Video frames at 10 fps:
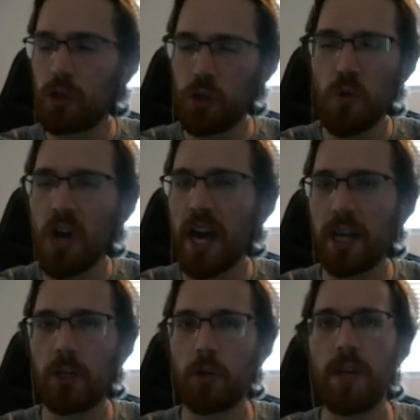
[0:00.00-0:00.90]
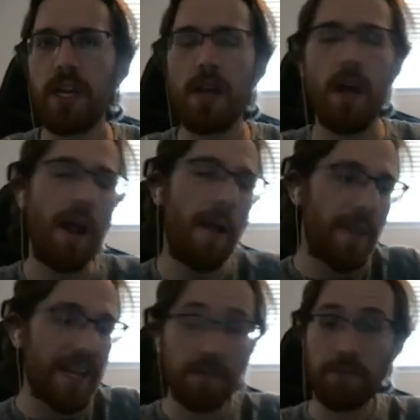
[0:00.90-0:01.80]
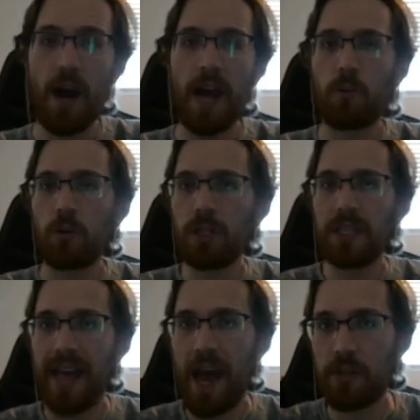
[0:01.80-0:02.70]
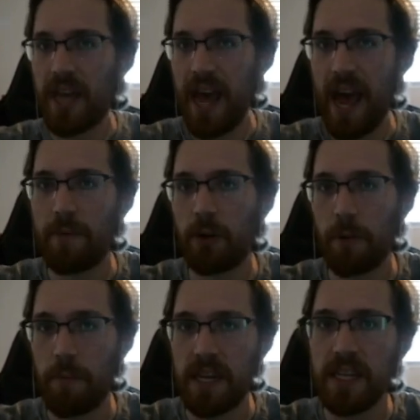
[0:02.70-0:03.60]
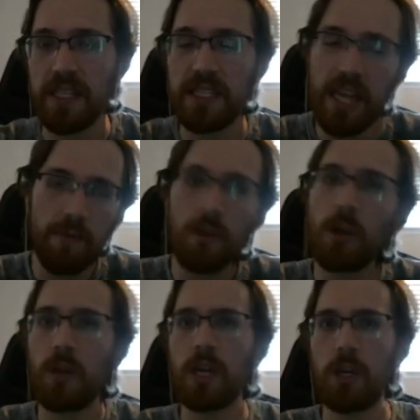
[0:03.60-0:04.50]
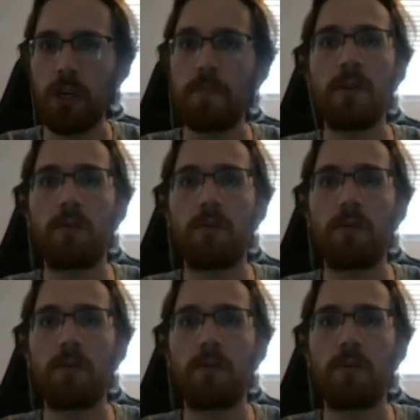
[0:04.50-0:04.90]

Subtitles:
do not agree, that's fine. We're allowed to have our opinions, even though they could be